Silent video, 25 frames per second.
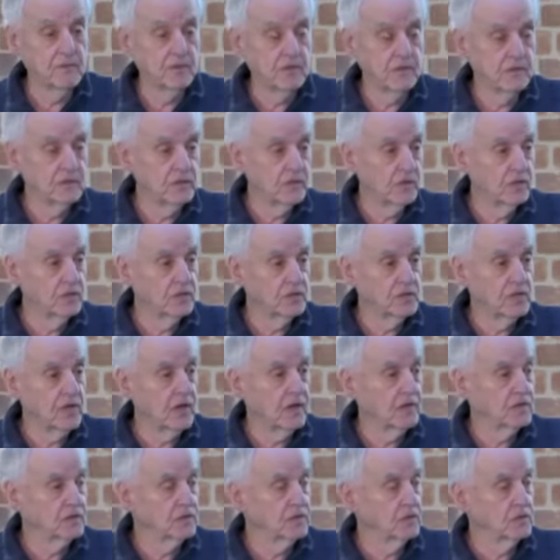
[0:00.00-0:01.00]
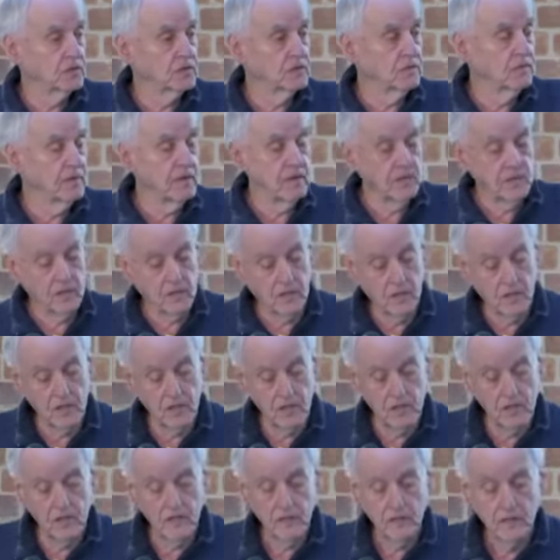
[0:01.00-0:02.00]
church councils are meeting
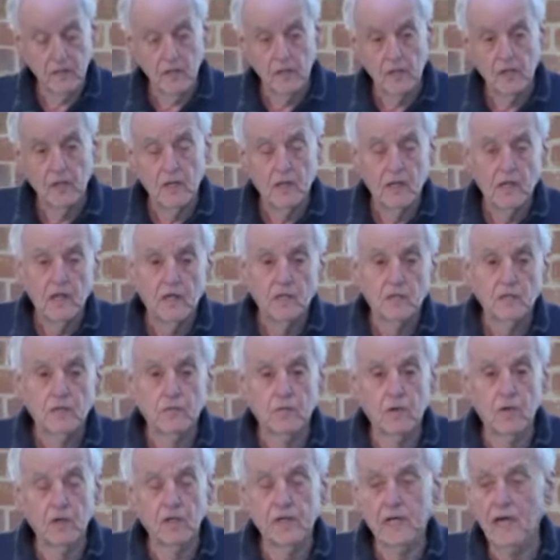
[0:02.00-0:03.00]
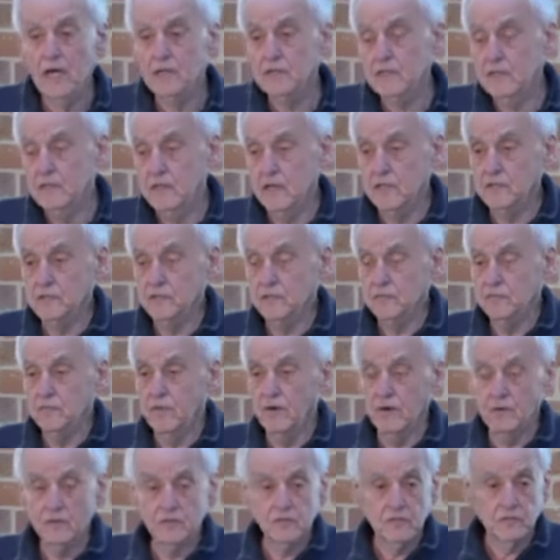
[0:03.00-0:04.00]
here to work out the nuts and
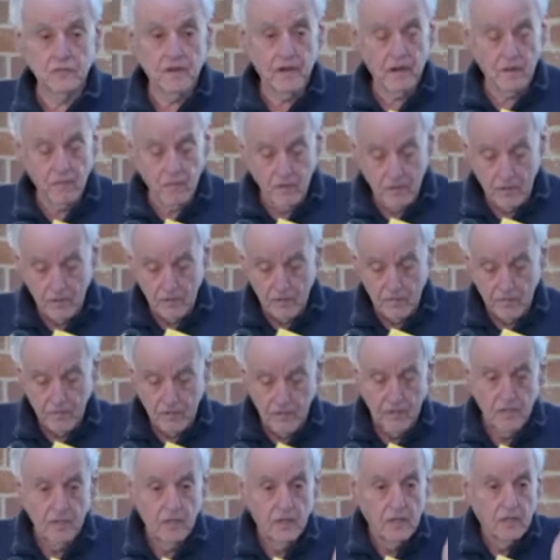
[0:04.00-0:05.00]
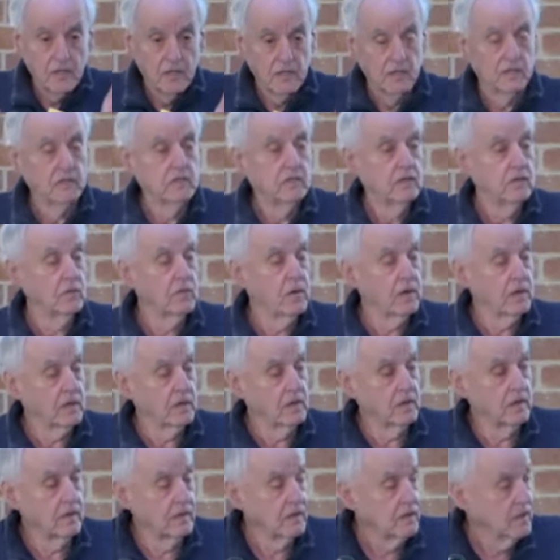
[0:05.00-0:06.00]
bolts of how we're going to be the
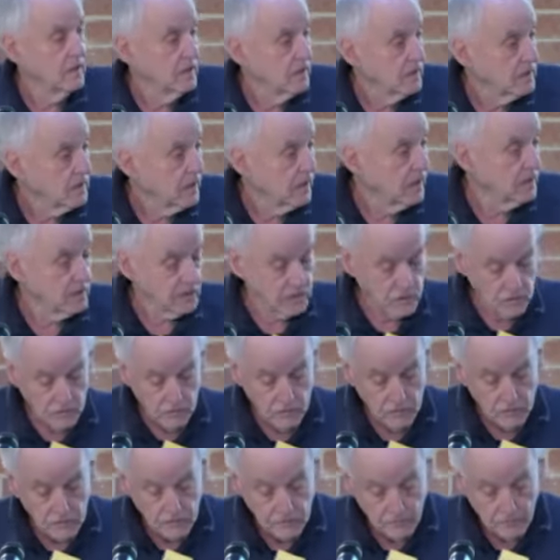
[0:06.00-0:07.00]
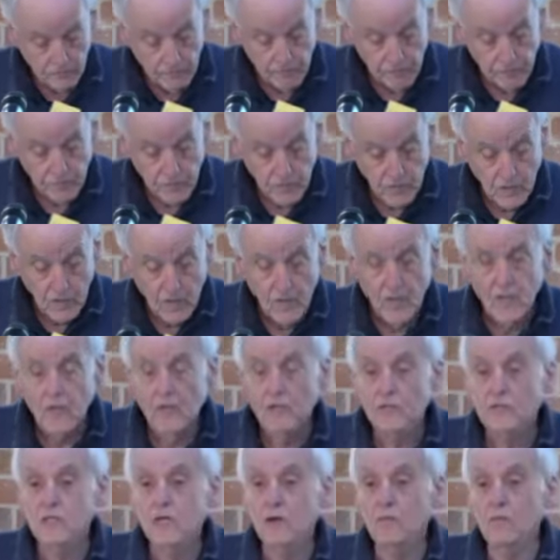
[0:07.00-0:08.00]
one council.
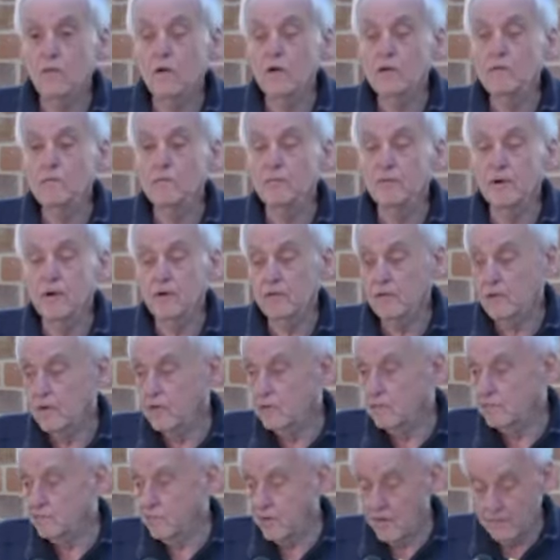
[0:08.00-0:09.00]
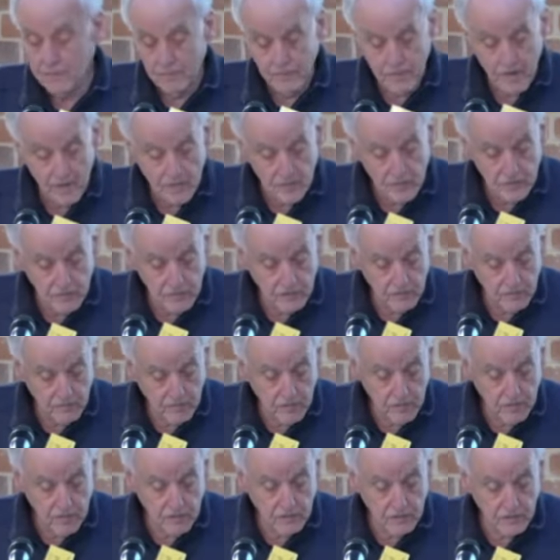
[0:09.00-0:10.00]
So we're in preparation and
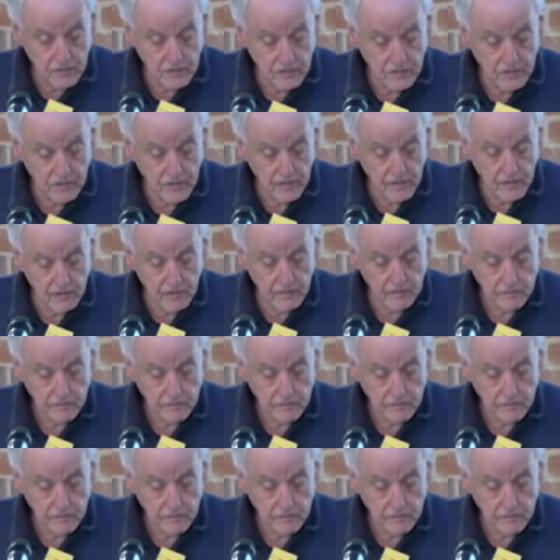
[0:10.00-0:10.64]
readiness to go.